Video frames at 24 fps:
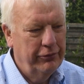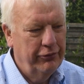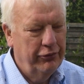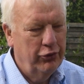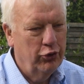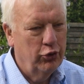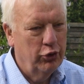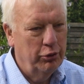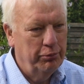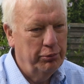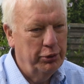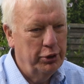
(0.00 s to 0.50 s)

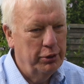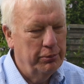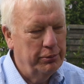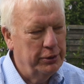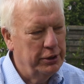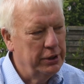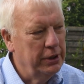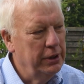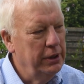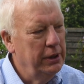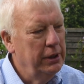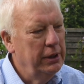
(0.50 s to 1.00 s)
for the
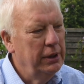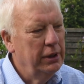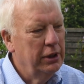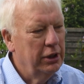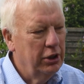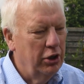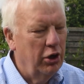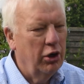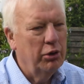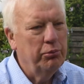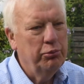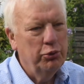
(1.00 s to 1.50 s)
purpose,
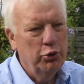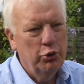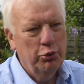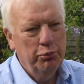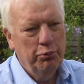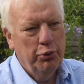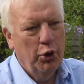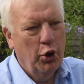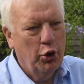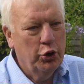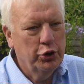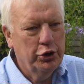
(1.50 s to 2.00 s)

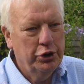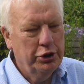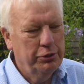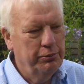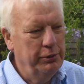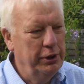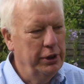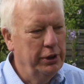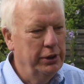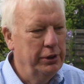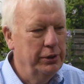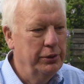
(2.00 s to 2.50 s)
cardboard box has
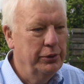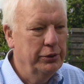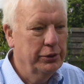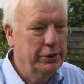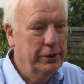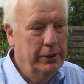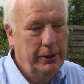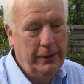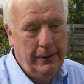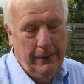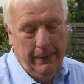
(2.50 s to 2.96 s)
been used,